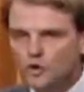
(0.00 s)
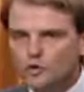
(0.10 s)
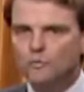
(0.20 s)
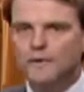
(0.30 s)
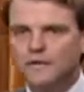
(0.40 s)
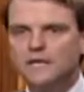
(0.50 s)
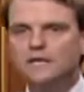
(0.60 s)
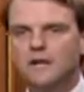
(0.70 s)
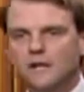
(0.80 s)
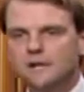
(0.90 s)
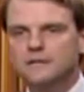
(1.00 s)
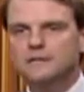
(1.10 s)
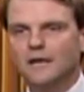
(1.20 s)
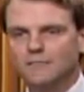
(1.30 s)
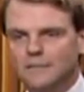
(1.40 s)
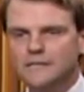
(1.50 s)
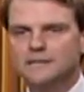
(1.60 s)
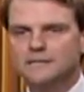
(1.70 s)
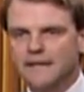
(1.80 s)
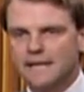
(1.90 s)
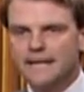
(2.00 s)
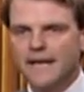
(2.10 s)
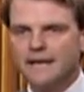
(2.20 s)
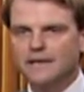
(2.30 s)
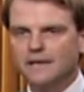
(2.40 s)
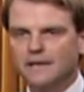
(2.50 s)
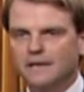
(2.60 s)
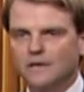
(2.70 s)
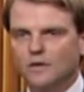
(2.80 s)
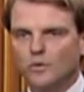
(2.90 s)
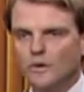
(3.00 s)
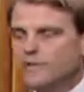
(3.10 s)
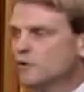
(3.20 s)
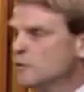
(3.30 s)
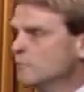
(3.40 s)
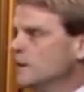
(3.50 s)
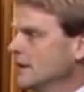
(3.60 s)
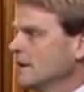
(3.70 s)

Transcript: $2 billion of business a day, with whom